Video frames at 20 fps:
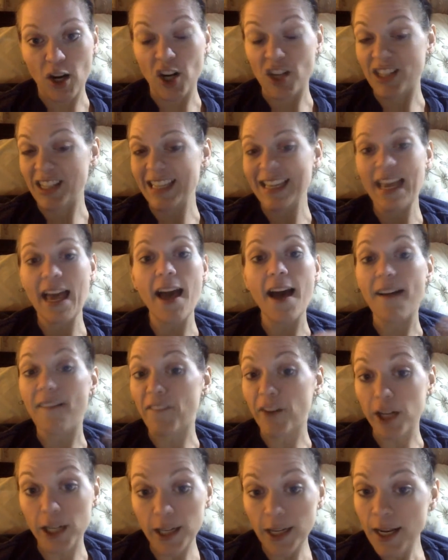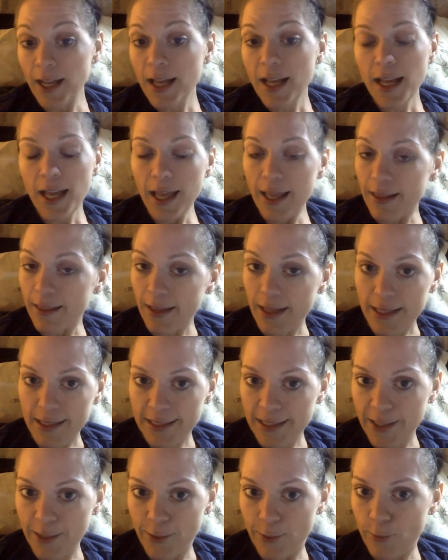hardly ever,
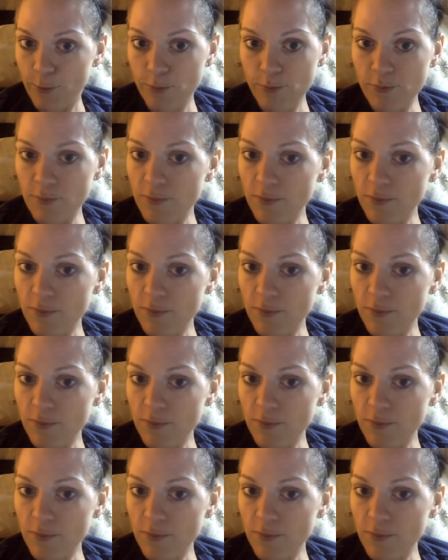unless you